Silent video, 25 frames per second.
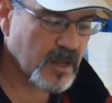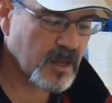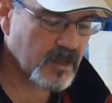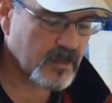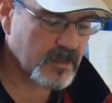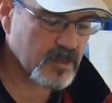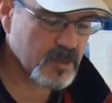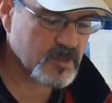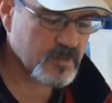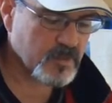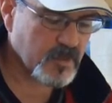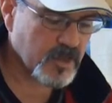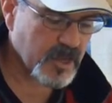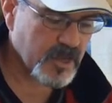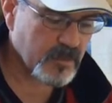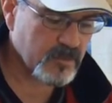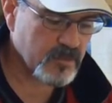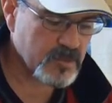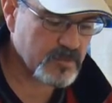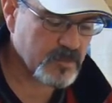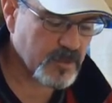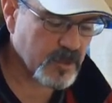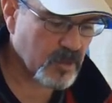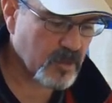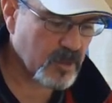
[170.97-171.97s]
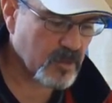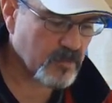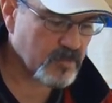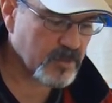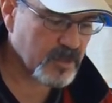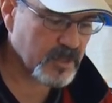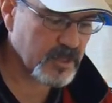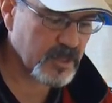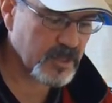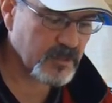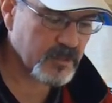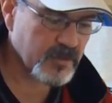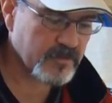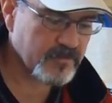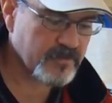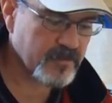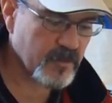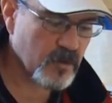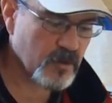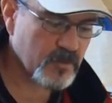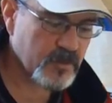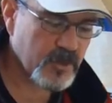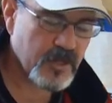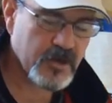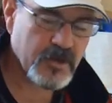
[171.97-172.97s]
This plane was built completely with
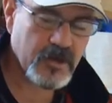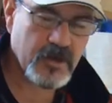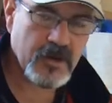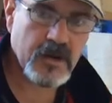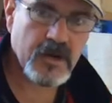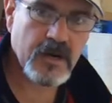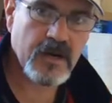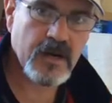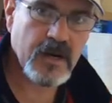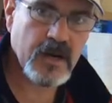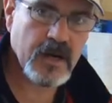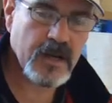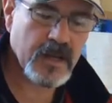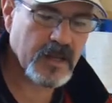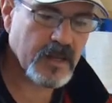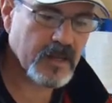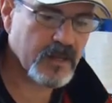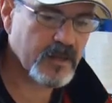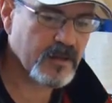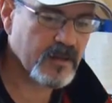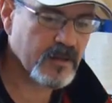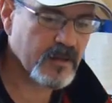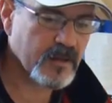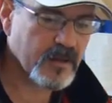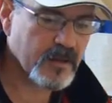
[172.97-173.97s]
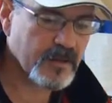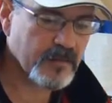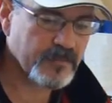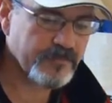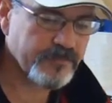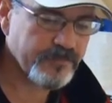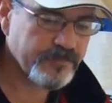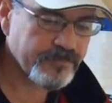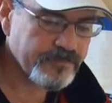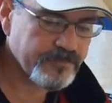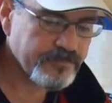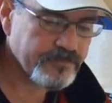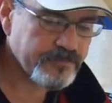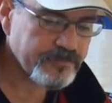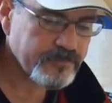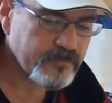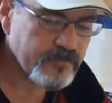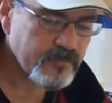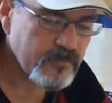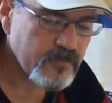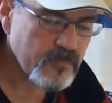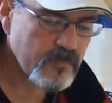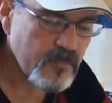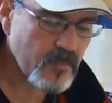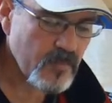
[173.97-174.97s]
foam cure, and
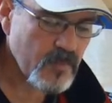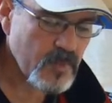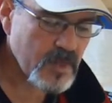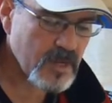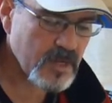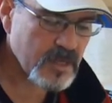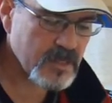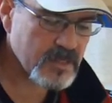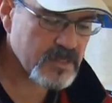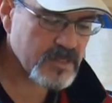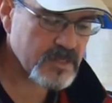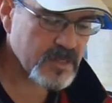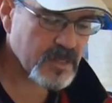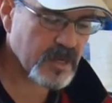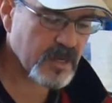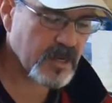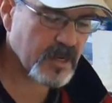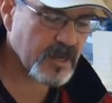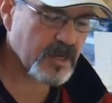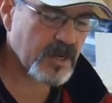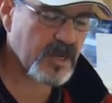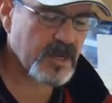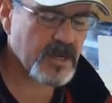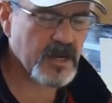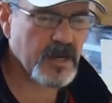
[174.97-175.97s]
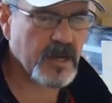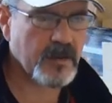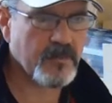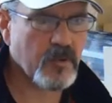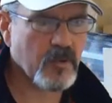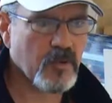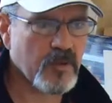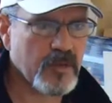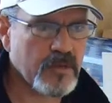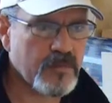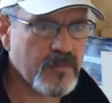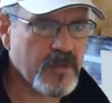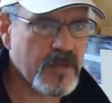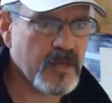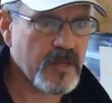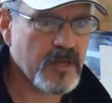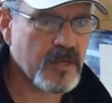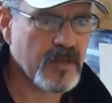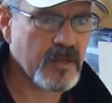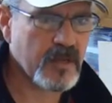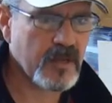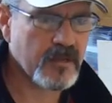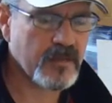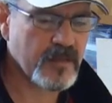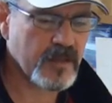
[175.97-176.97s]
it ended up only
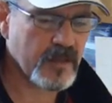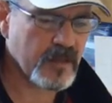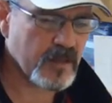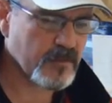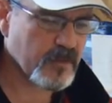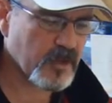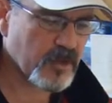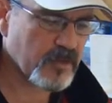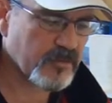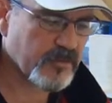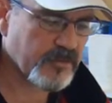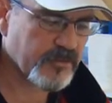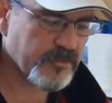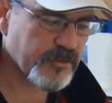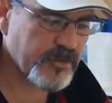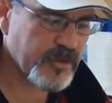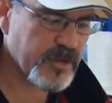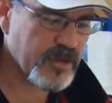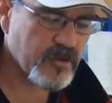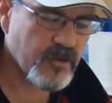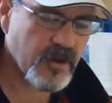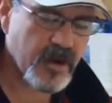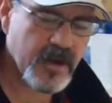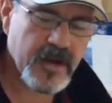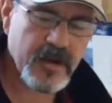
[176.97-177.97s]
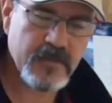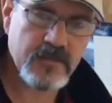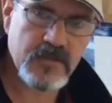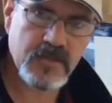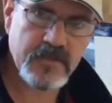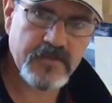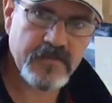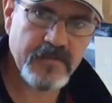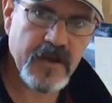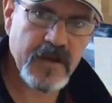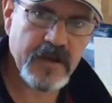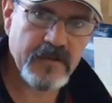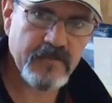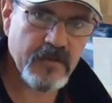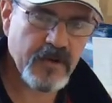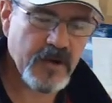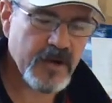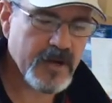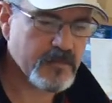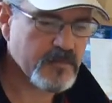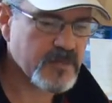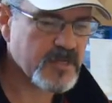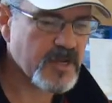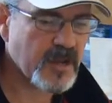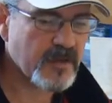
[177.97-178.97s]
being, I think, about 3 grams or 5
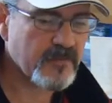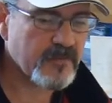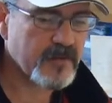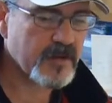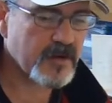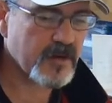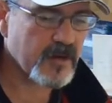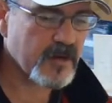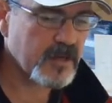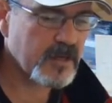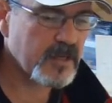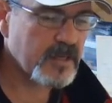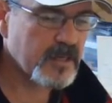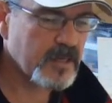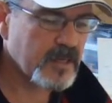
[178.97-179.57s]
grams heavier.